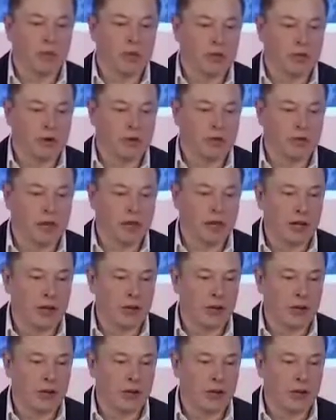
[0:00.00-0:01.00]
or whatever the
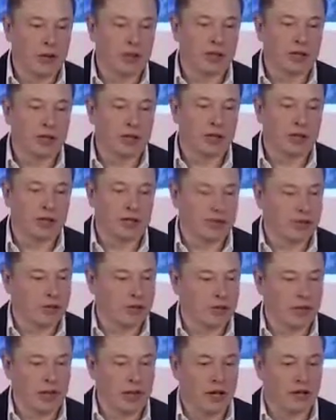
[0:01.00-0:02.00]
case may be
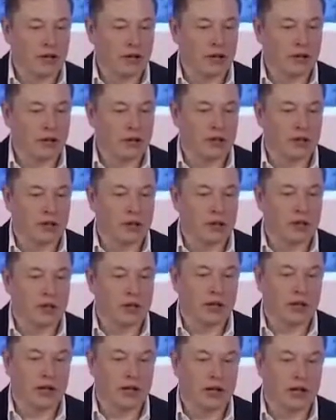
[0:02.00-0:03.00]
where
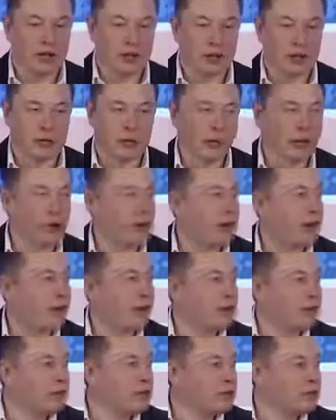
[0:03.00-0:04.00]
there's an occasional power
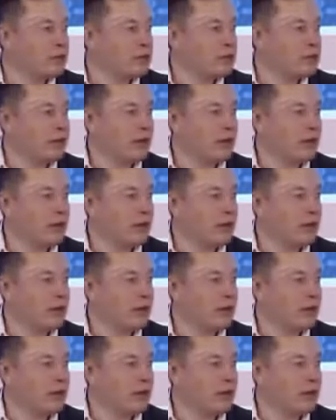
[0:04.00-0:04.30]
outage.